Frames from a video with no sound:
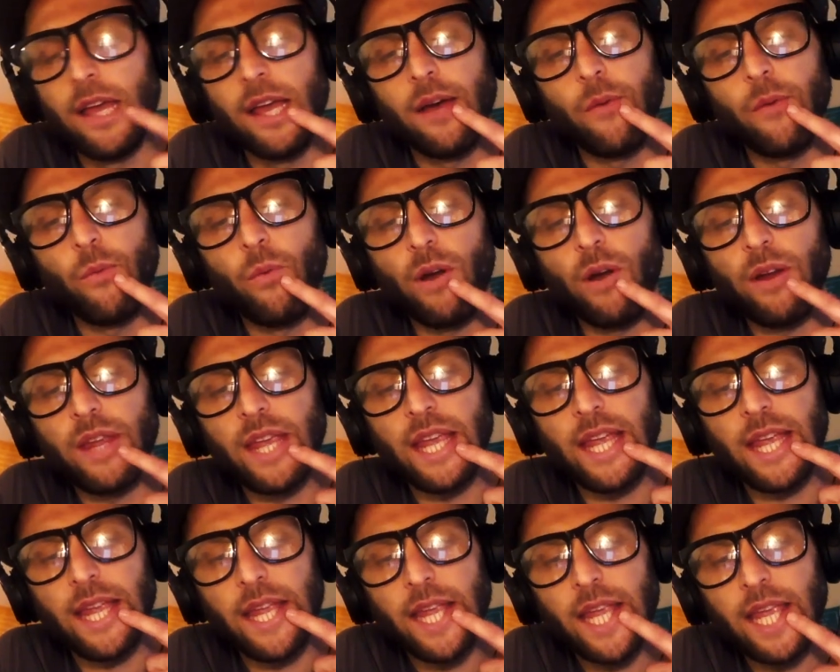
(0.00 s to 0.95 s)

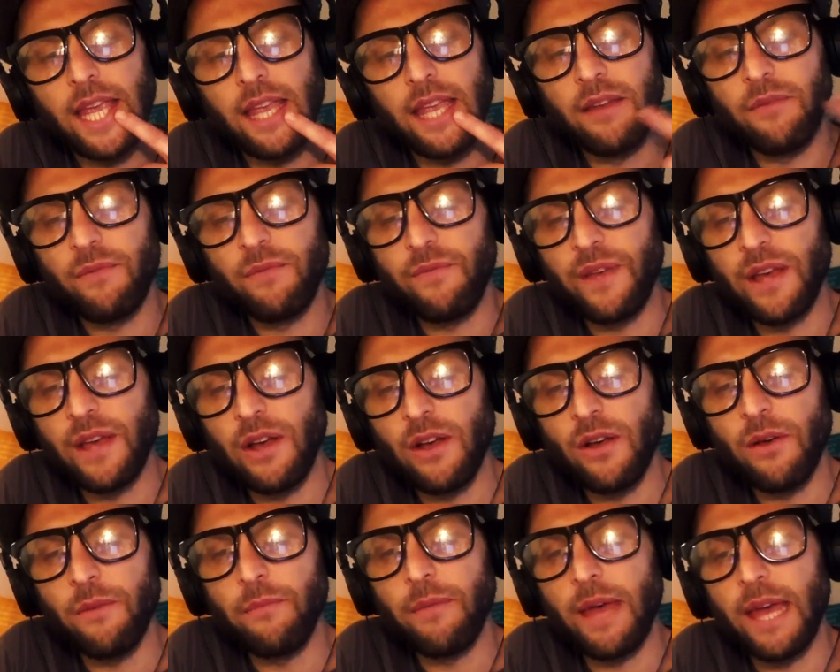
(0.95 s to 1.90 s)
working in
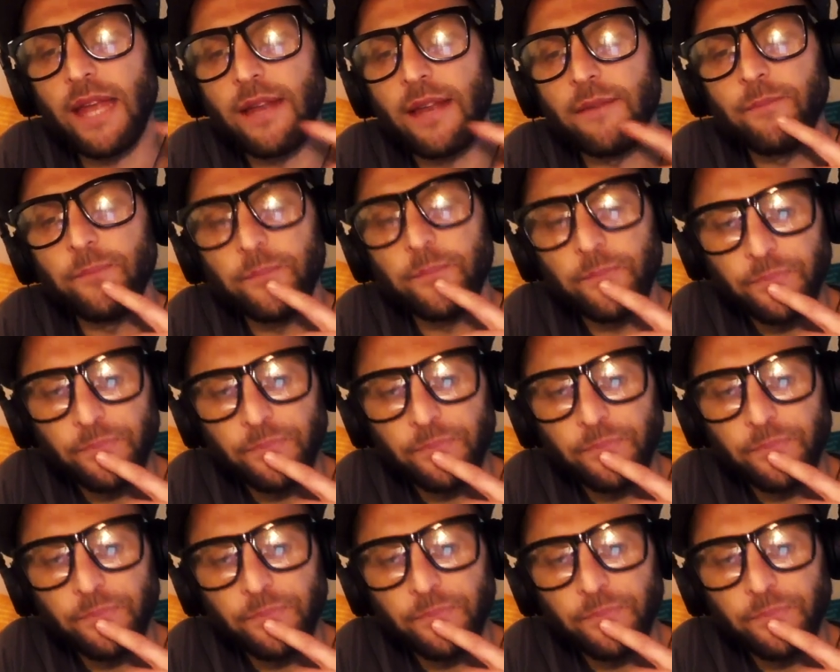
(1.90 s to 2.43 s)
film and